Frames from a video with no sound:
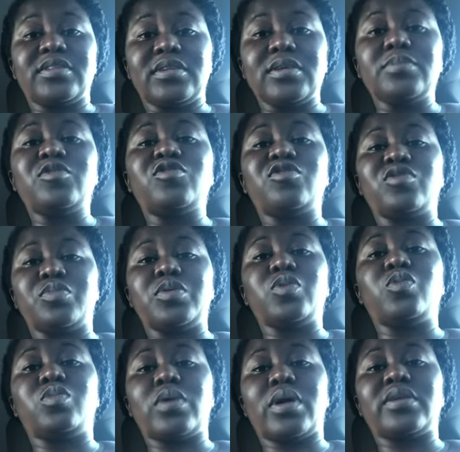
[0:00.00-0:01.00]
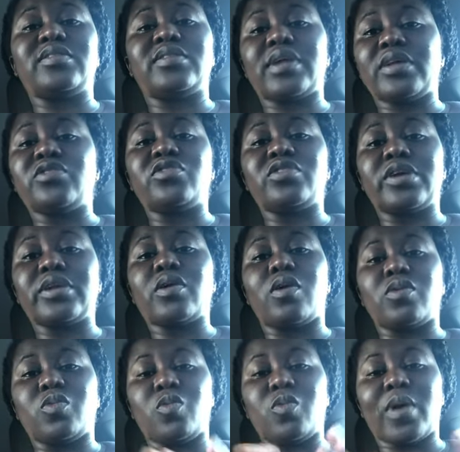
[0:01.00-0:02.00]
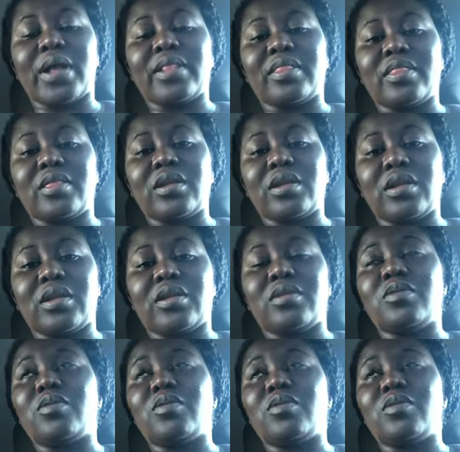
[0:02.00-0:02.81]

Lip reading: seems to be centered on one thing.